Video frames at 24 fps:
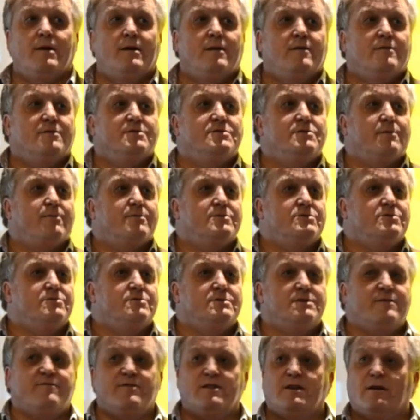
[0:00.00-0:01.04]
There's an
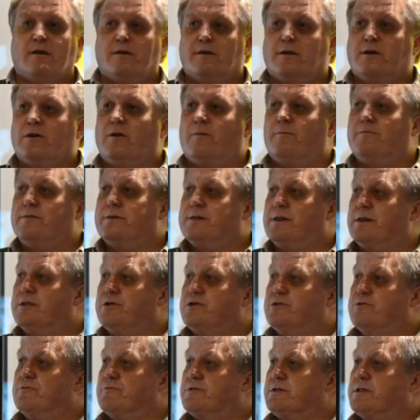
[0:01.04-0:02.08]
opportunity for kind of
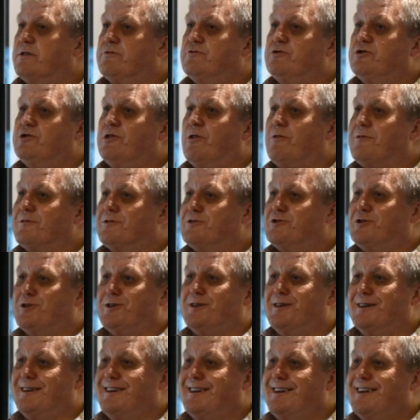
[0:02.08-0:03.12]
computational sociology
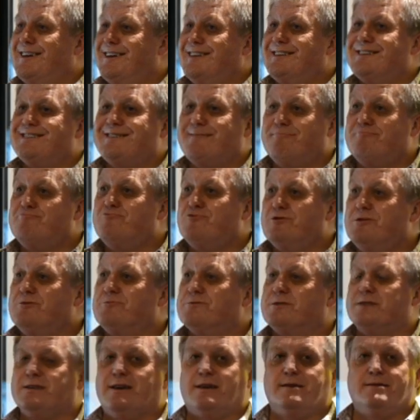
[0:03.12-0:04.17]
in some real
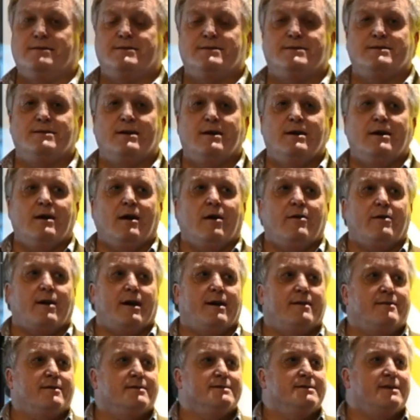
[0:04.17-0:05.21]
sense. Okay,
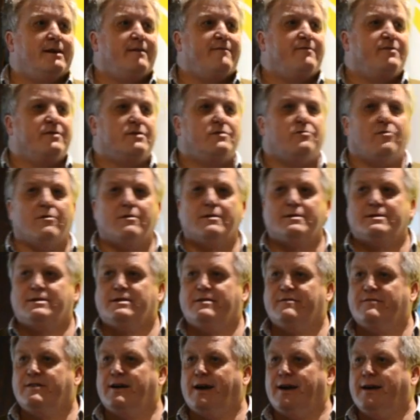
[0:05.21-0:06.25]
it doesn't have the quality
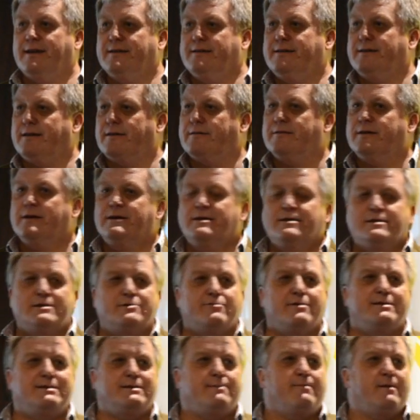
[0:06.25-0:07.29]
of getting,
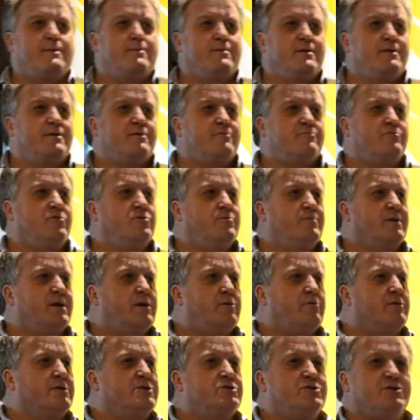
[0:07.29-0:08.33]
20 people in a room and
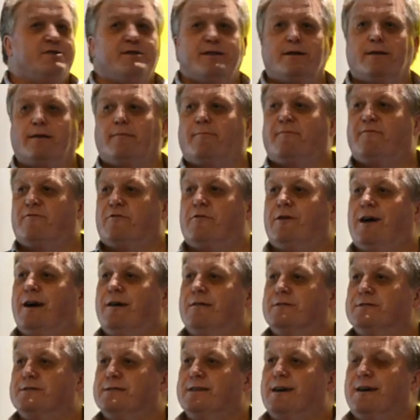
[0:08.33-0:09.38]
questioning them for
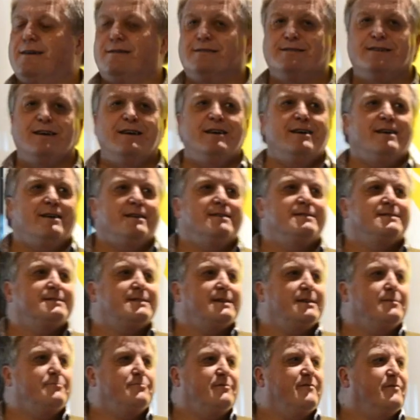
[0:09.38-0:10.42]
hours and hours.
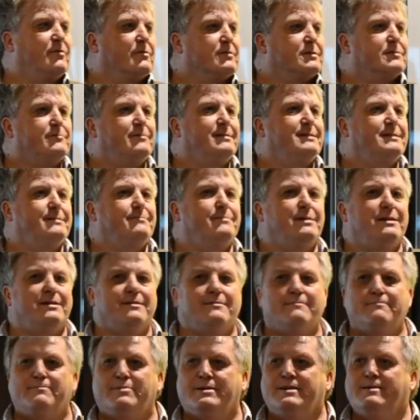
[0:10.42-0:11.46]
Instead, we've got 20
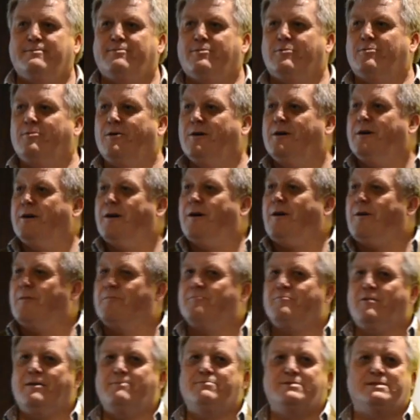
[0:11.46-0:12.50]
million people
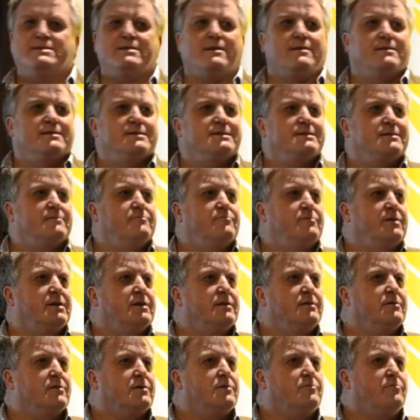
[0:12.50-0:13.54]
on websites and we
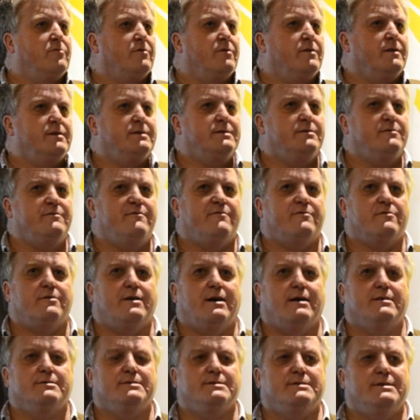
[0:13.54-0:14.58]
can look at what they do for
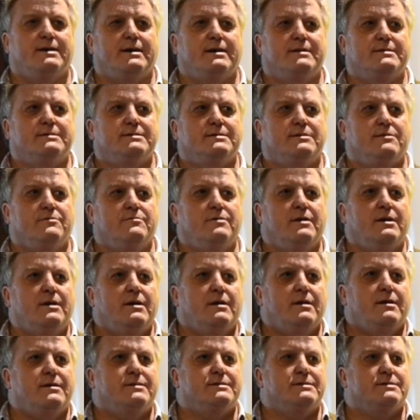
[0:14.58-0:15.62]
hours and hours. So
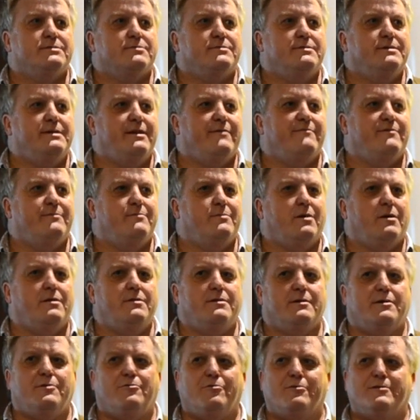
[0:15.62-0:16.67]
it's sort of never
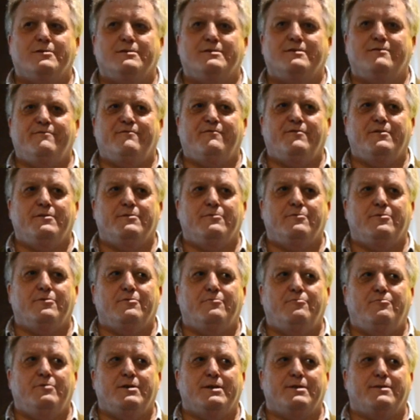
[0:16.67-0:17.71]
mind the quality, feel the
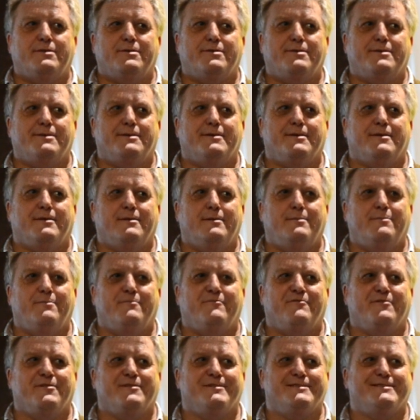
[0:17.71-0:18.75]
width time
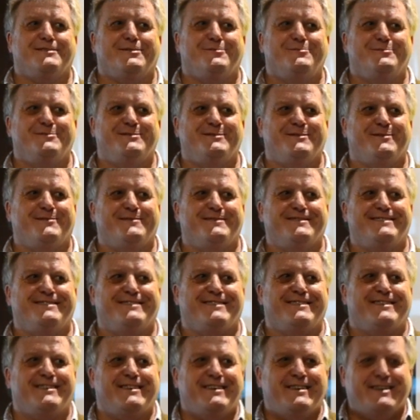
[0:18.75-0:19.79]
for sociology.